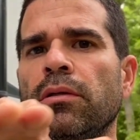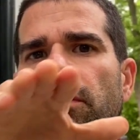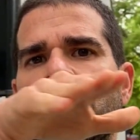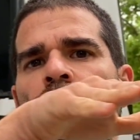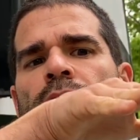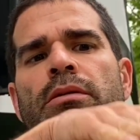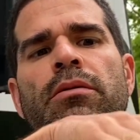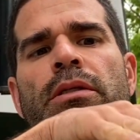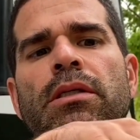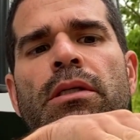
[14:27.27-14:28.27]
our
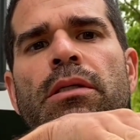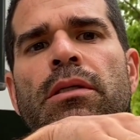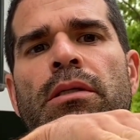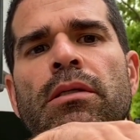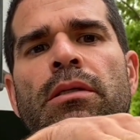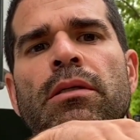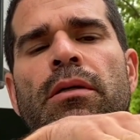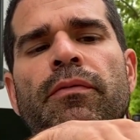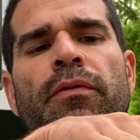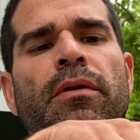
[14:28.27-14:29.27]
sewer's here
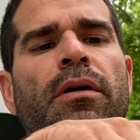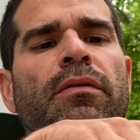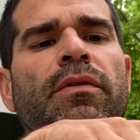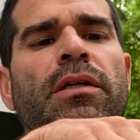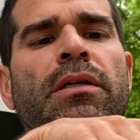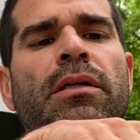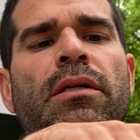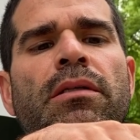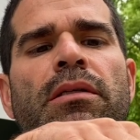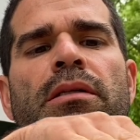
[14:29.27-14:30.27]
for the RV,
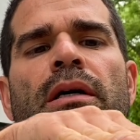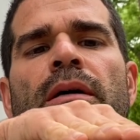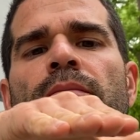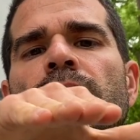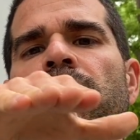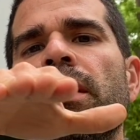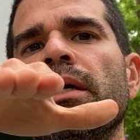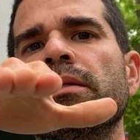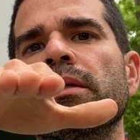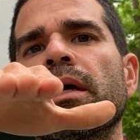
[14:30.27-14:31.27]
and to dump, it
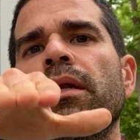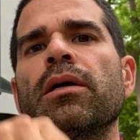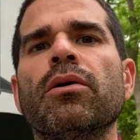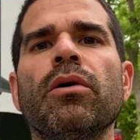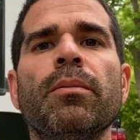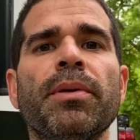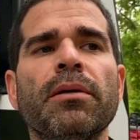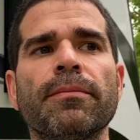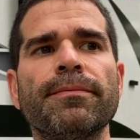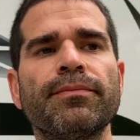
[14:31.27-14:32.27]
has to kind of go
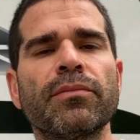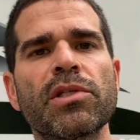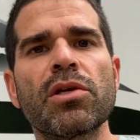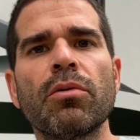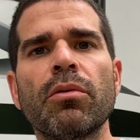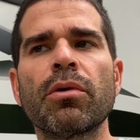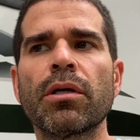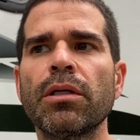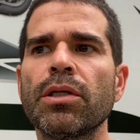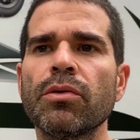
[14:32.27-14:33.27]
uphill. So what we're
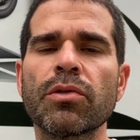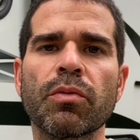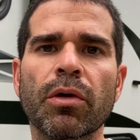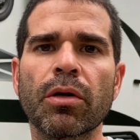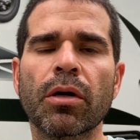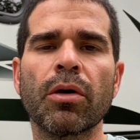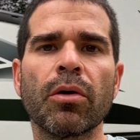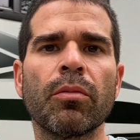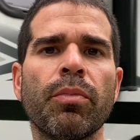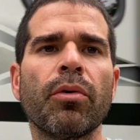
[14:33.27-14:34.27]
gonna do is we're gonna
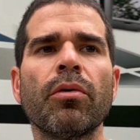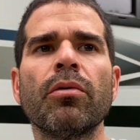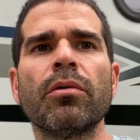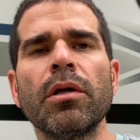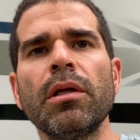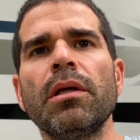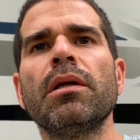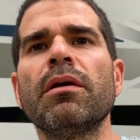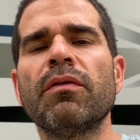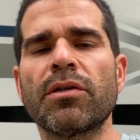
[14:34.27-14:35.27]
go pull,
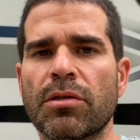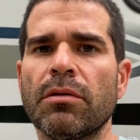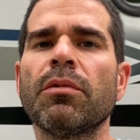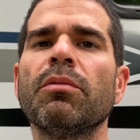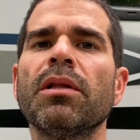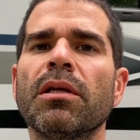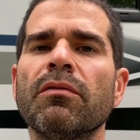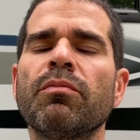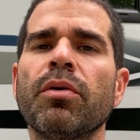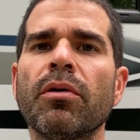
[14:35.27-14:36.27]
eventually when we leave,
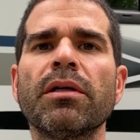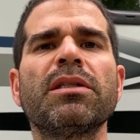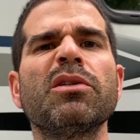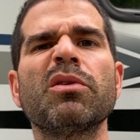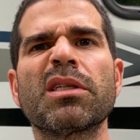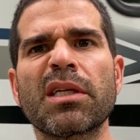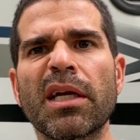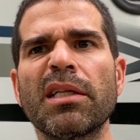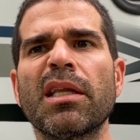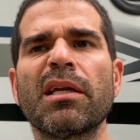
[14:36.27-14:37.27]
pull into a
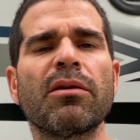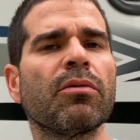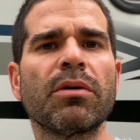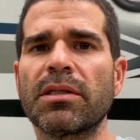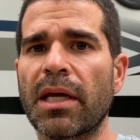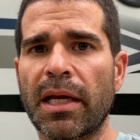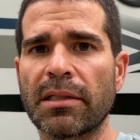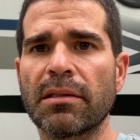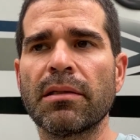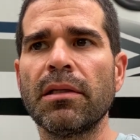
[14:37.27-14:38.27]
site that no one's
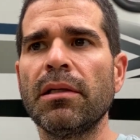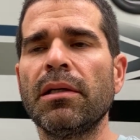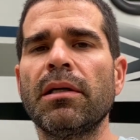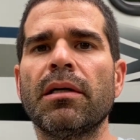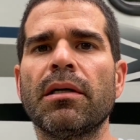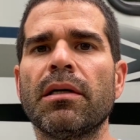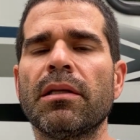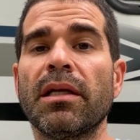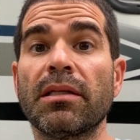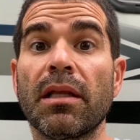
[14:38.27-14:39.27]
at,
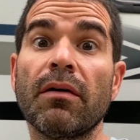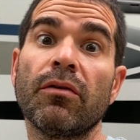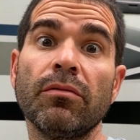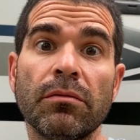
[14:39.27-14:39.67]
that's level